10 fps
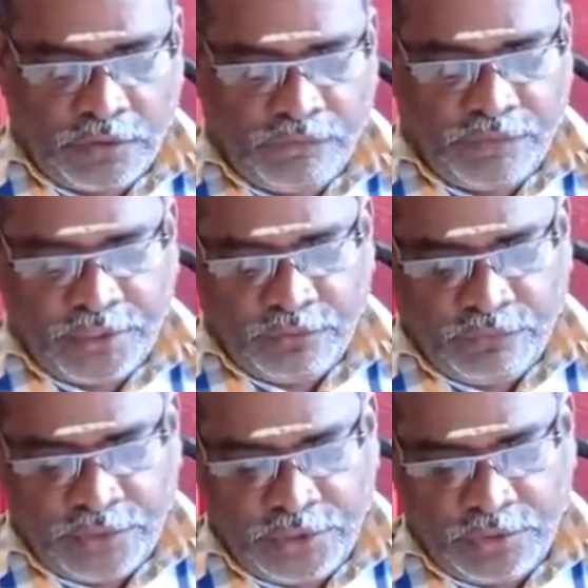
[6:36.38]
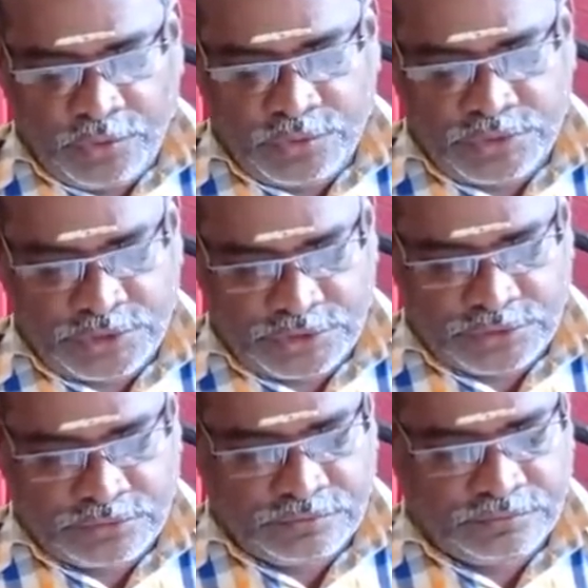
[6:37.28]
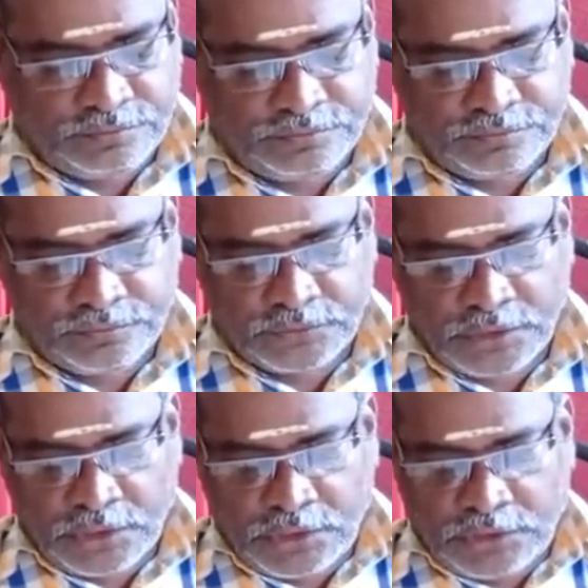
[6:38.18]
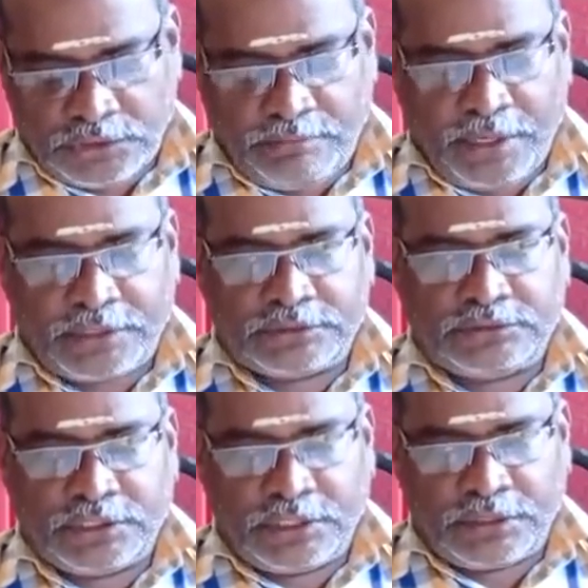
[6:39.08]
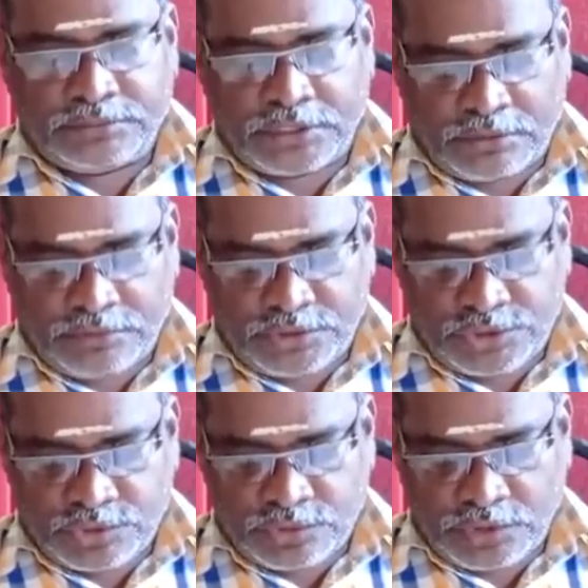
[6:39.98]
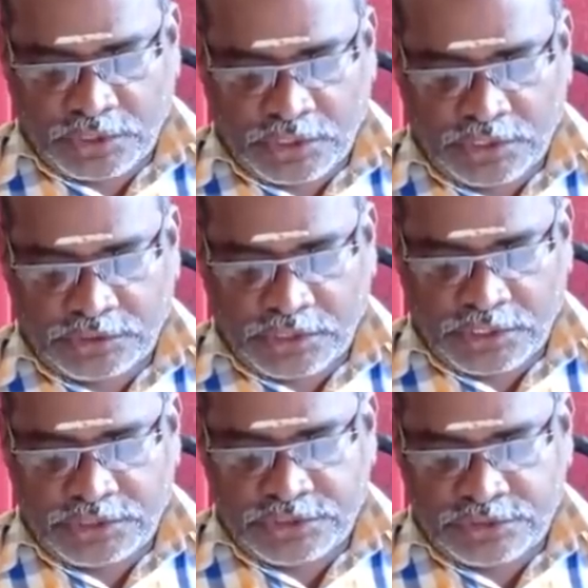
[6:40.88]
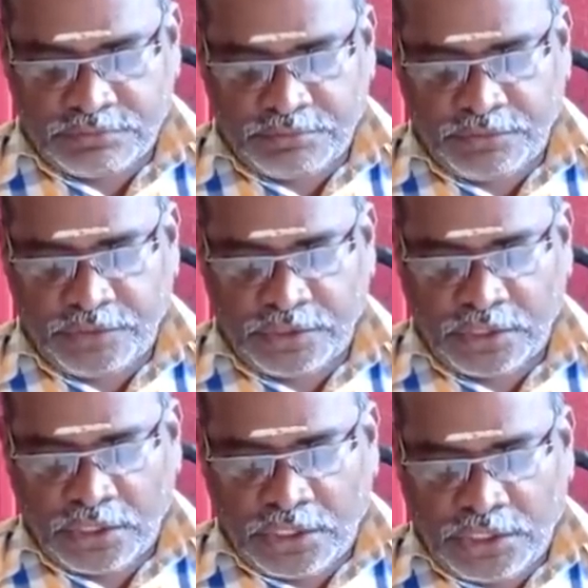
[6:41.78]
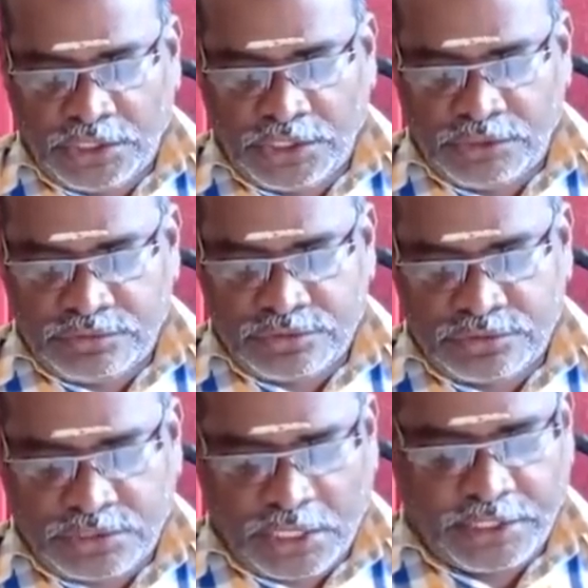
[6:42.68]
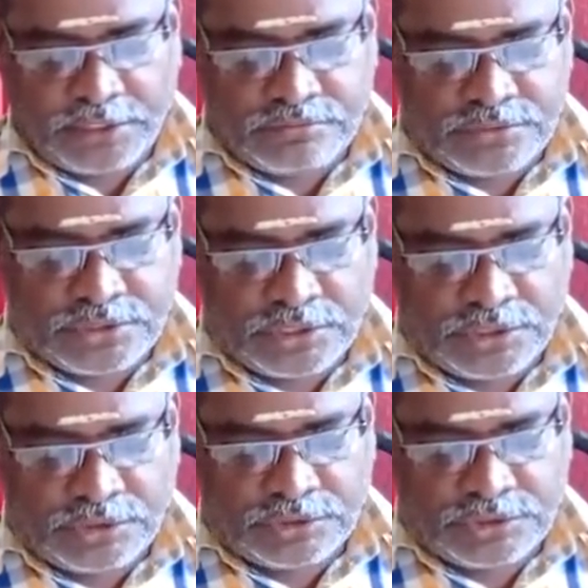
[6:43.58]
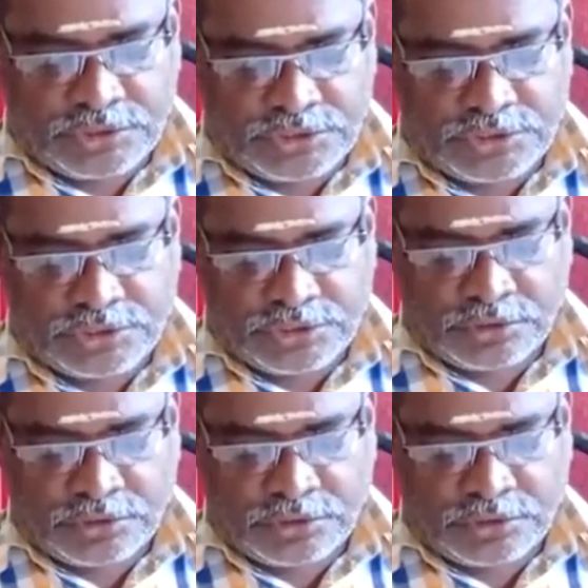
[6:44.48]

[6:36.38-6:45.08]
When do we use it? The matrix diagrams can be show the relationship between individual items into sets